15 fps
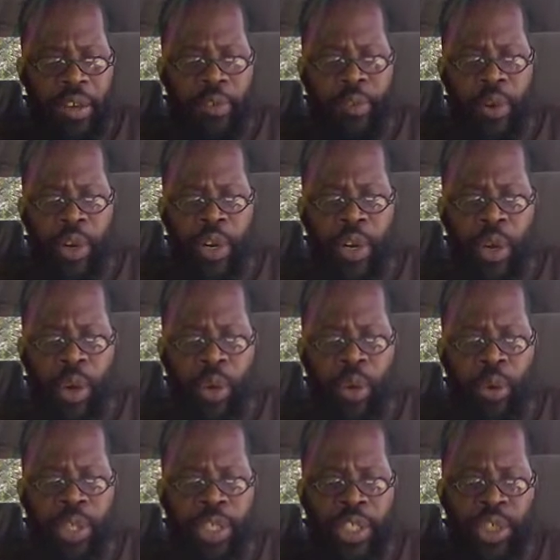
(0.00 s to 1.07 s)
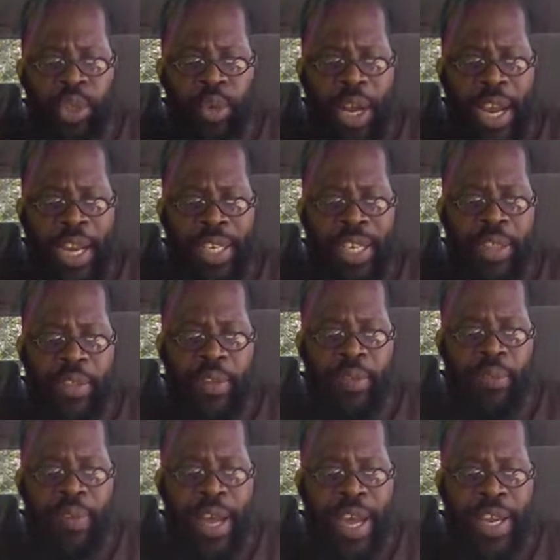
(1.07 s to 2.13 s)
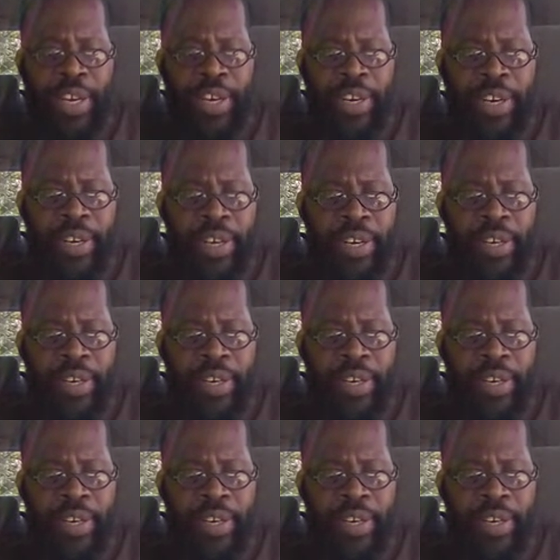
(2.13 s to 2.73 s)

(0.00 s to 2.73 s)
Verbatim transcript: For gold is tried in the fire,